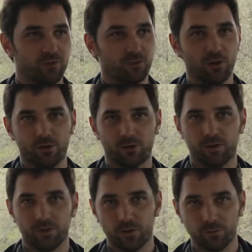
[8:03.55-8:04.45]

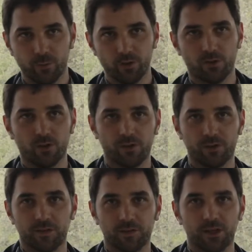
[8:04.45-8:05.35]
rockets, Cold War
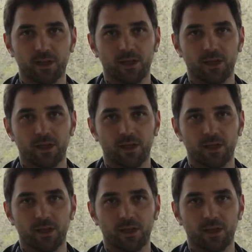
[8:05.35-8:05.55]
rockets,